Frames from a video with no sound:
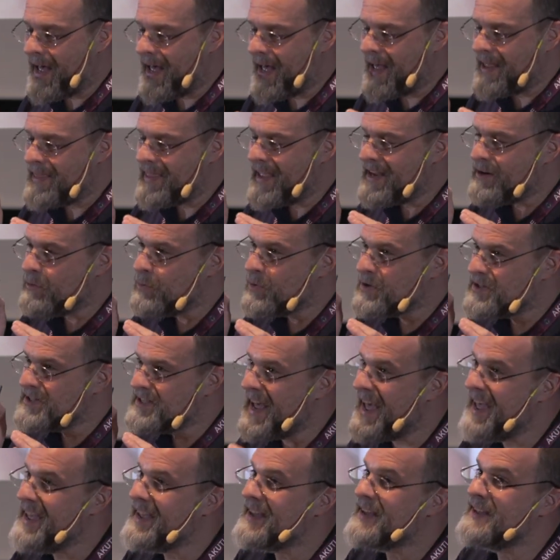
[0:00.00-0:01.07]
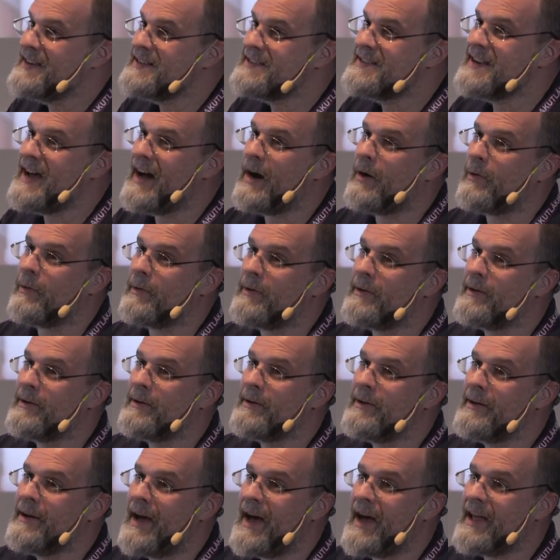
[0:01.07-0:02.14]
And they were taken down
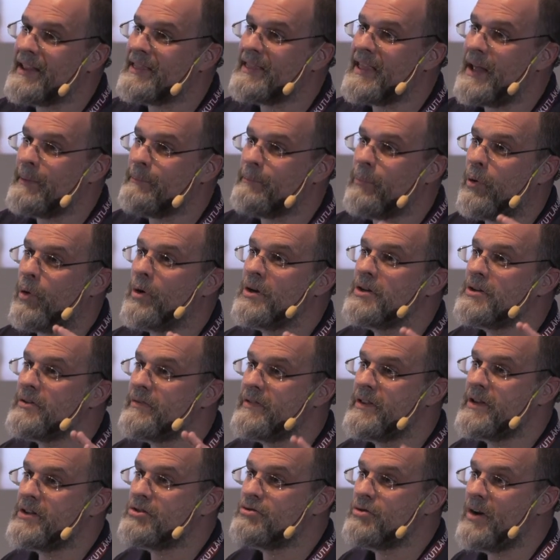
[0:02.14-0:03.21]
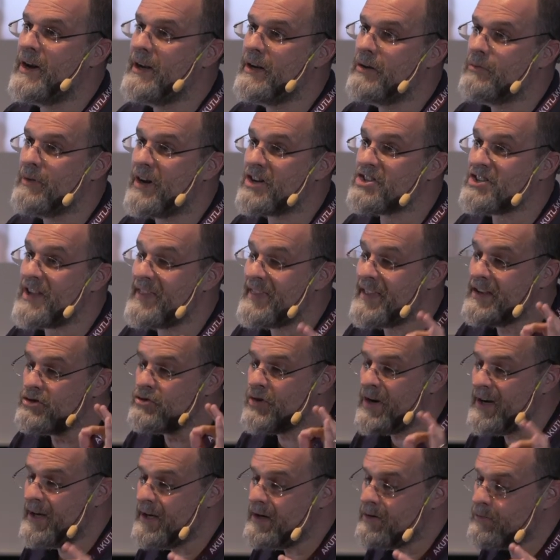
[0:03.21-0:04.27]
at that point of the adrenaline rush. And the
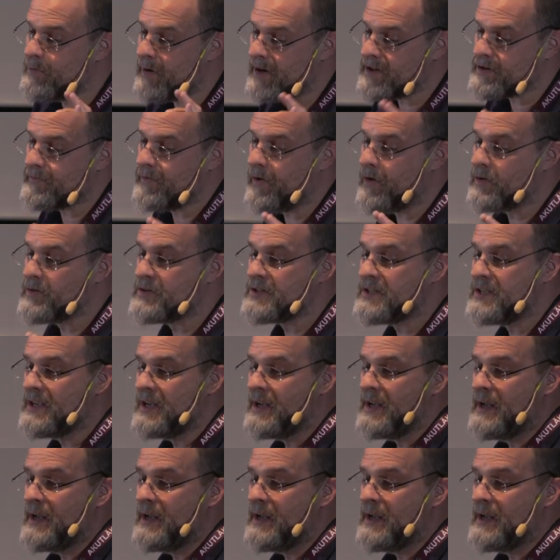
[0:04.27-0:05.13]
adrenaline rush, folks,